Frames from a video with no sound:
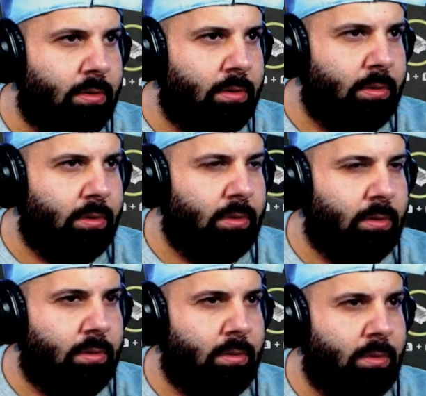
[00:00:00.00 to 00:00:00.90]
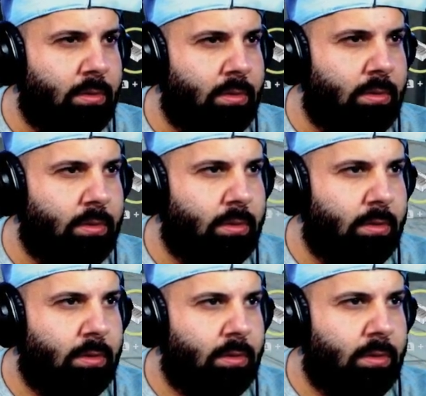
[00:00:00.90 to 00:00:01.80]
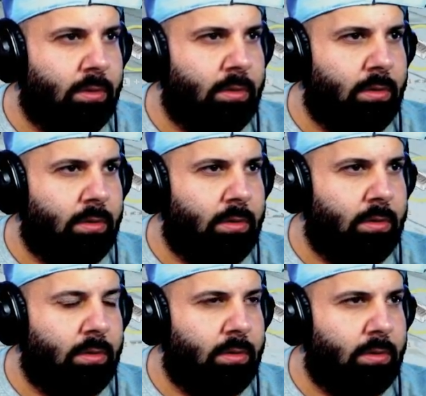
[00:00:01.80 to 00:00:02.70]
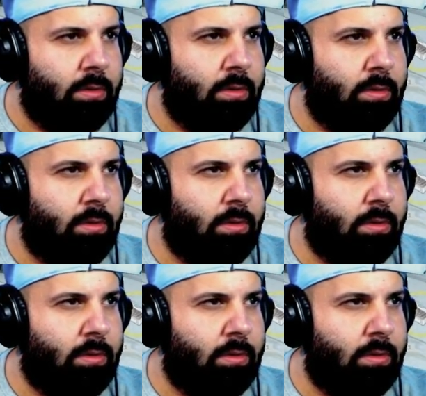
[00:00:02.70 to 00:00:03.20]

(not speaking)